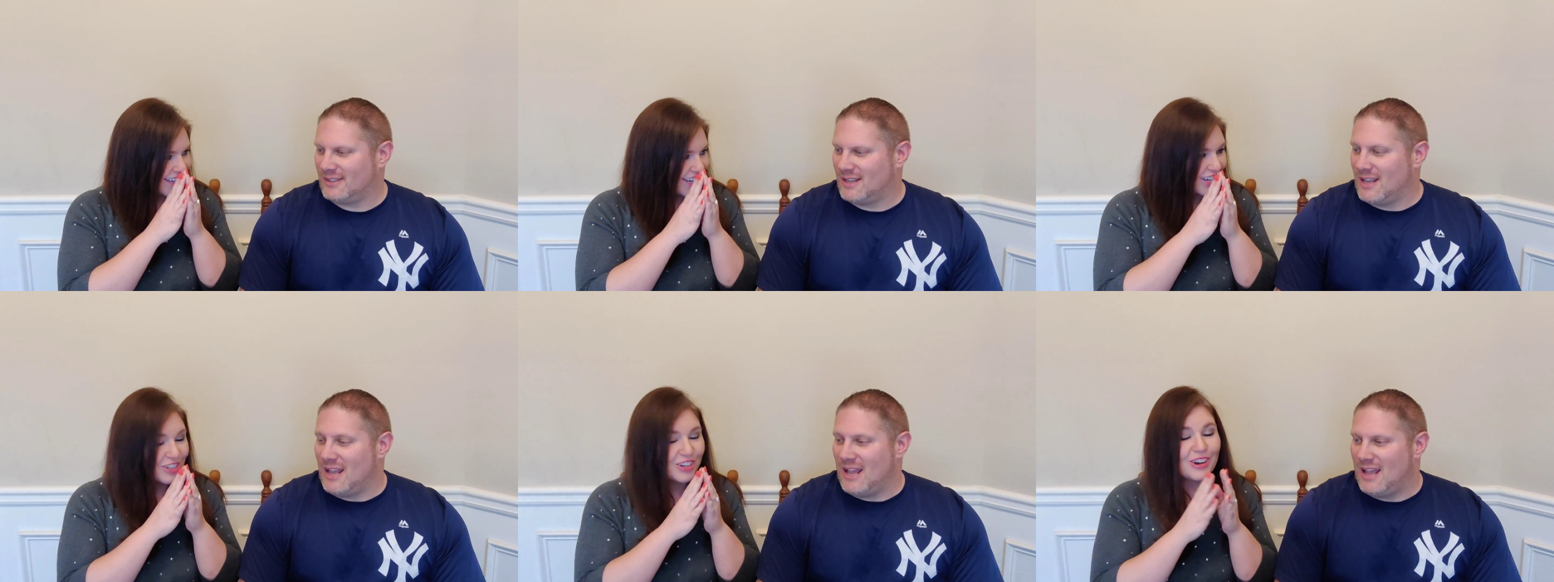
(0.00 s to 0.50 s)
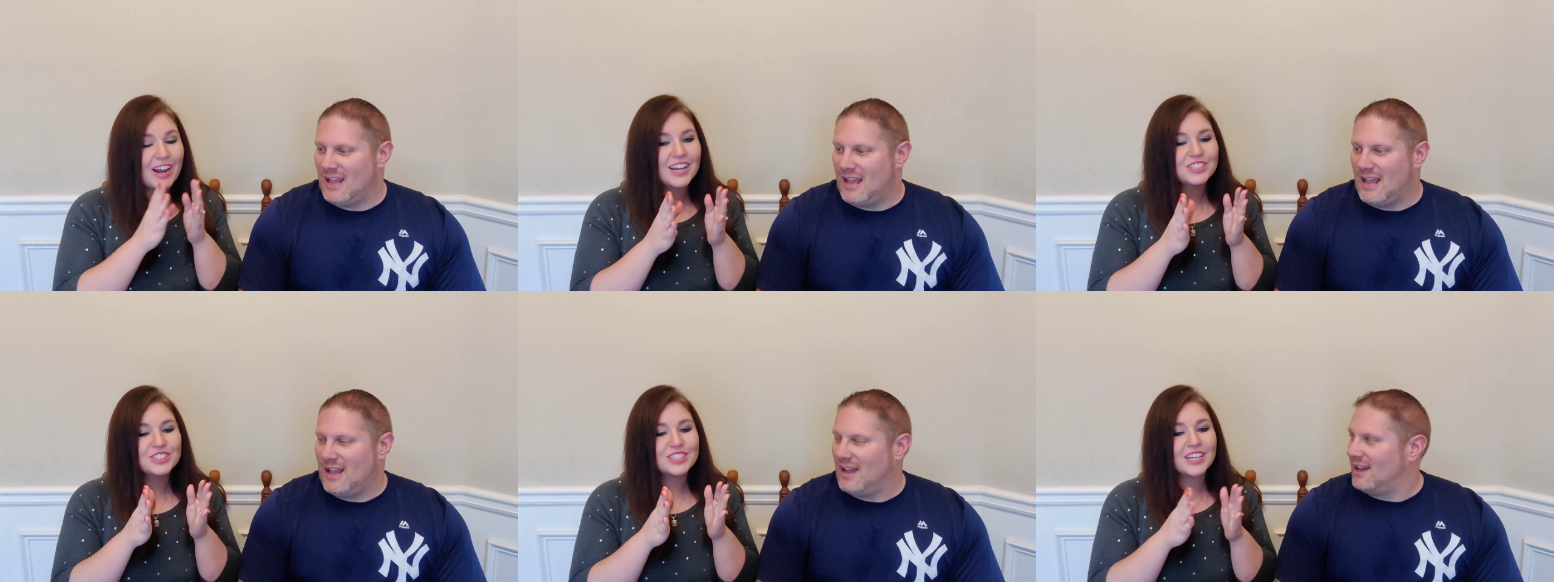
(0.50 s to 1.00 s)
Speaker 1: I don't know.
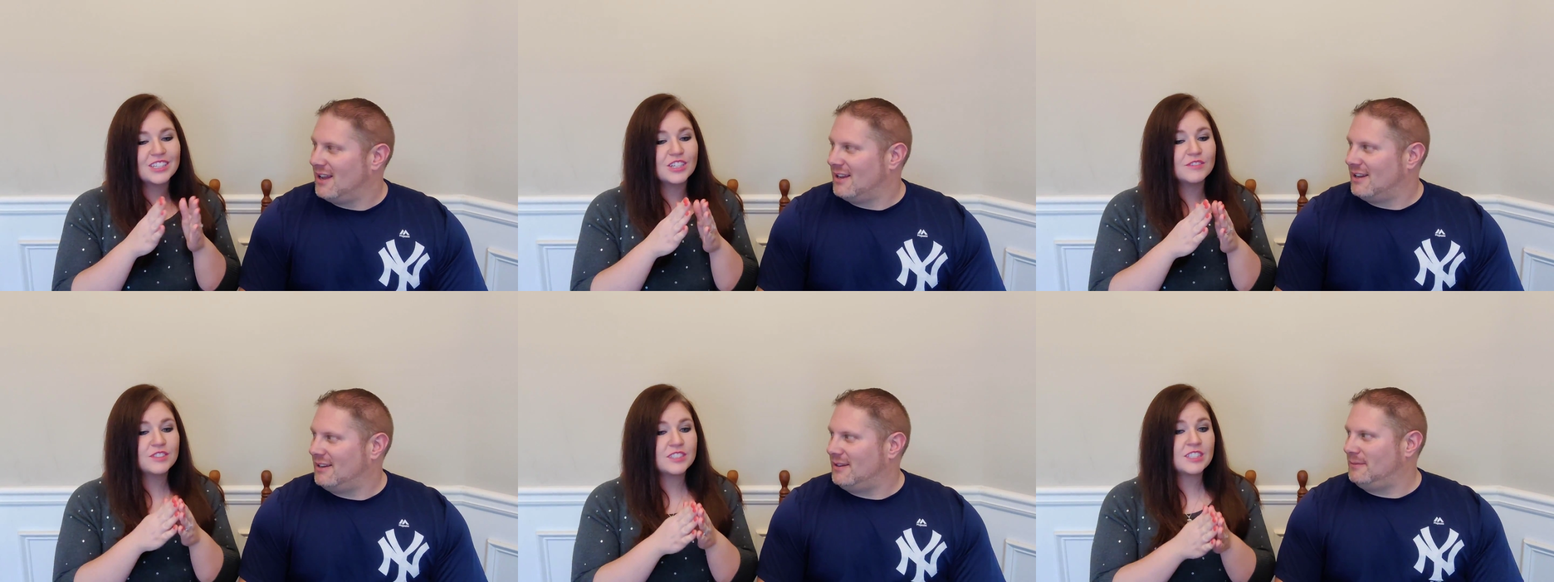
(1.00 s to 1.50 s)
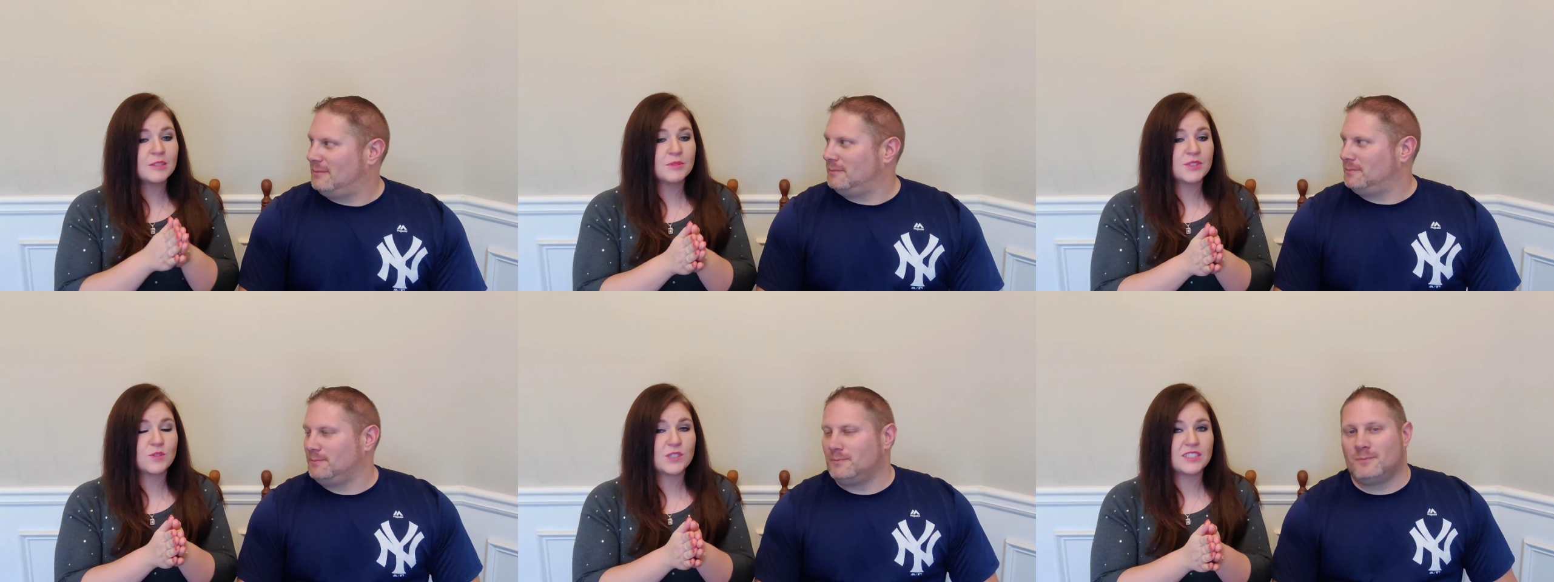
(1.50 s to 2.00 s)
I just I love
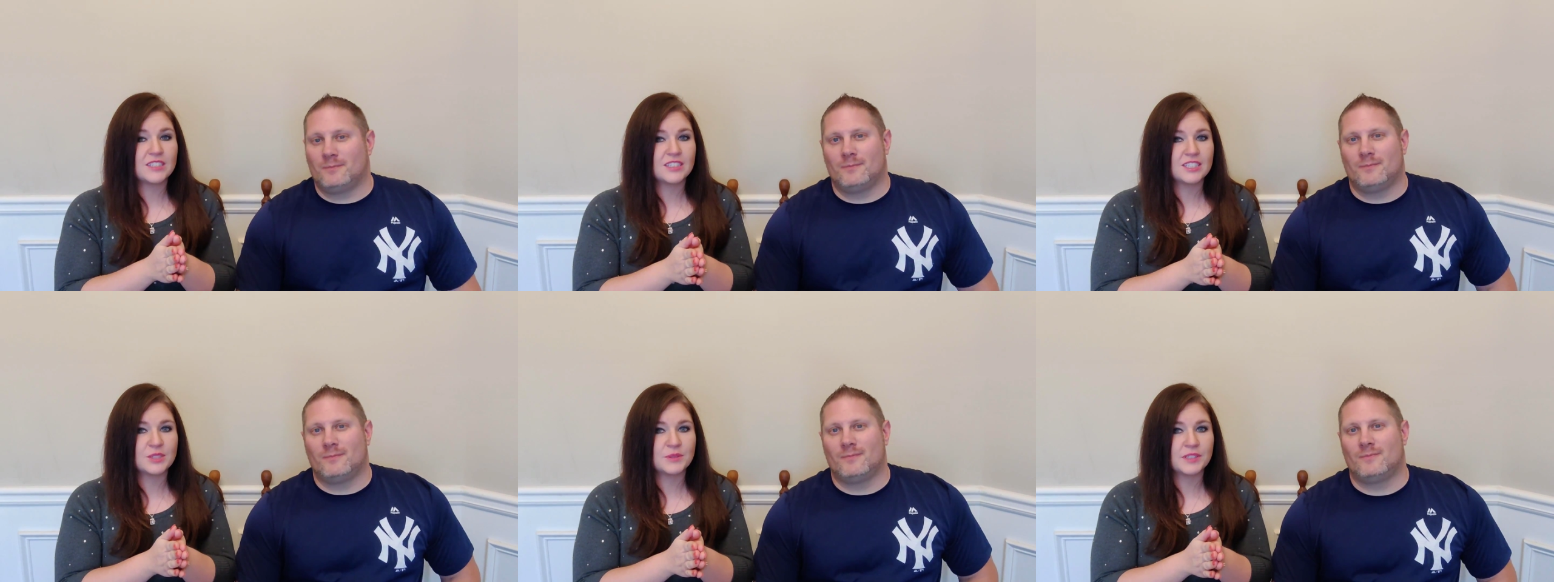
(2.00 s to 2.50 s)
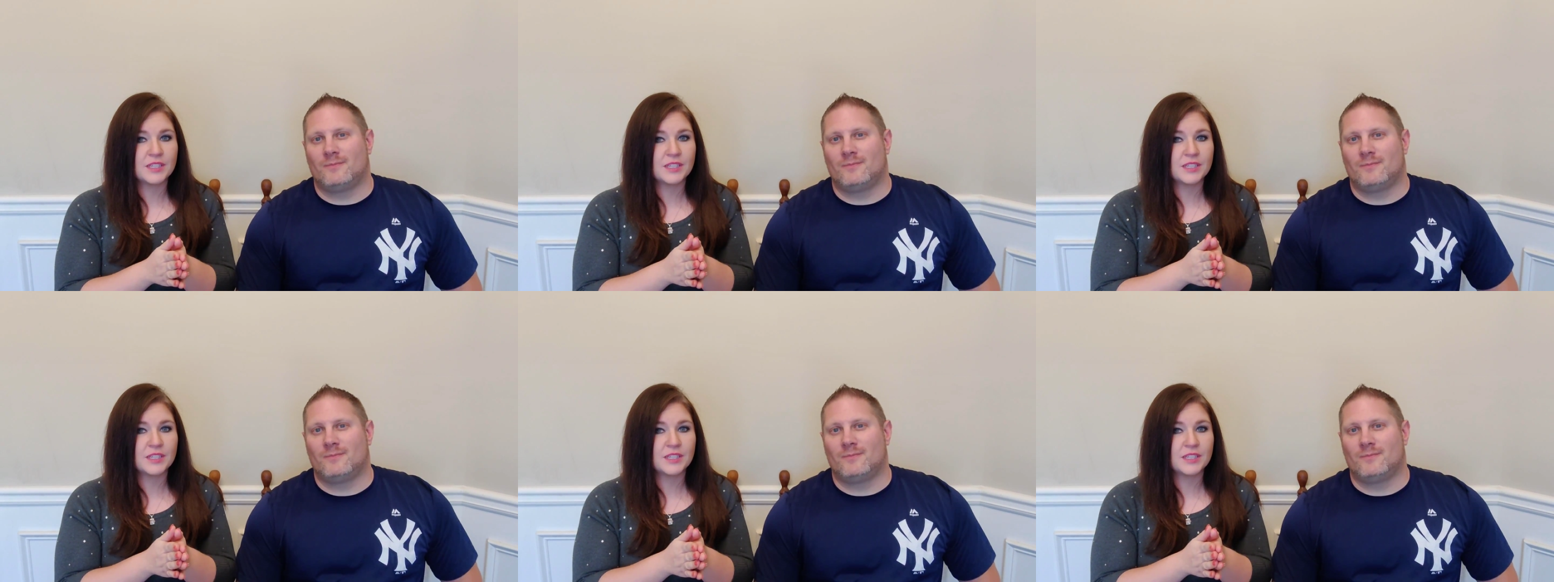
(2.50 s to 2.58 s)
Tim's voice in this one.